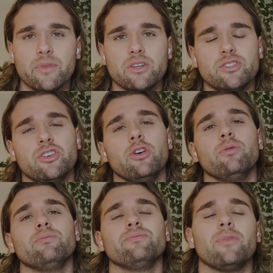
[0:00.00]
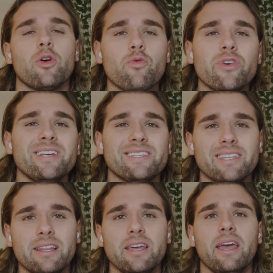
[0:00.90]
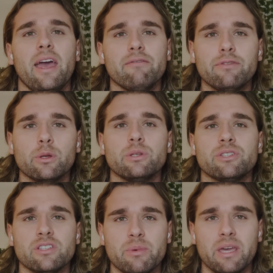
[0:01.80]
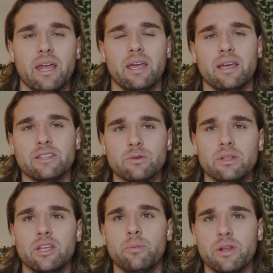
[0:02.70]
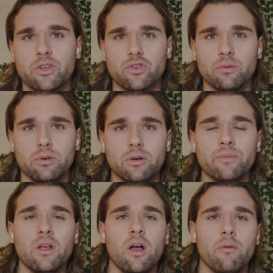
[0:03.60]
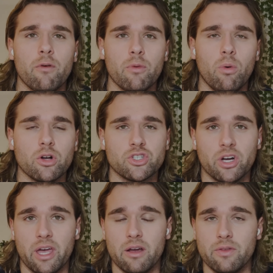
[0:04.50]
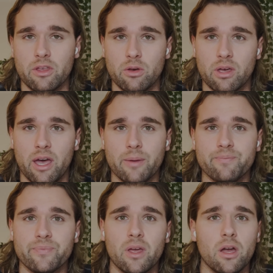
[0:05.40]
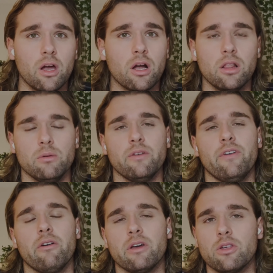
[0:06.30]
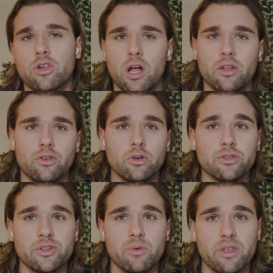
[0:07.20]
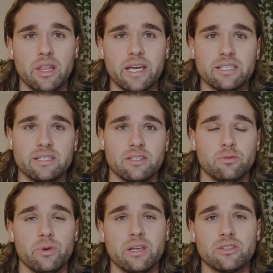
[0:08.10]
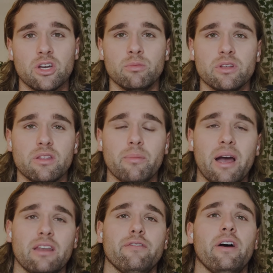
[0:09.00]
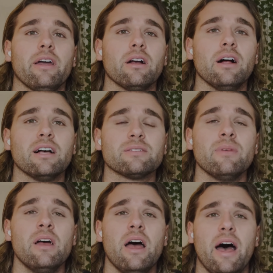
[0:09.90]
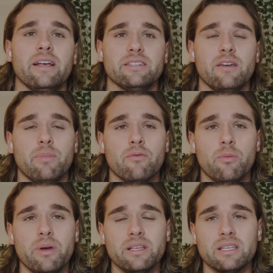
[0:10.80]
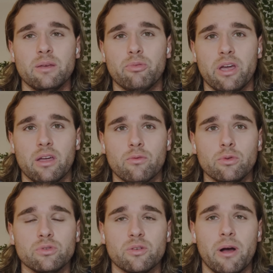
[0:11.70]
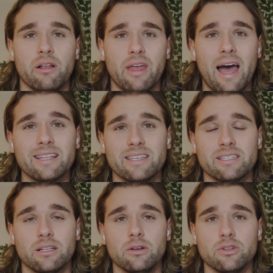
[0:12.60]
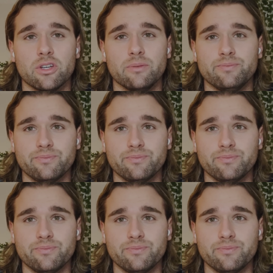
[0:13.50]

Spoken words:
So recently, influencers have been getting into a little bit of trouble from the watchdog here in the UK. Chloe Ferry and Charlotte Dawson were the latest this week to come under the magnifying glass as they've been repeatedly breaking rules around ad disclosure,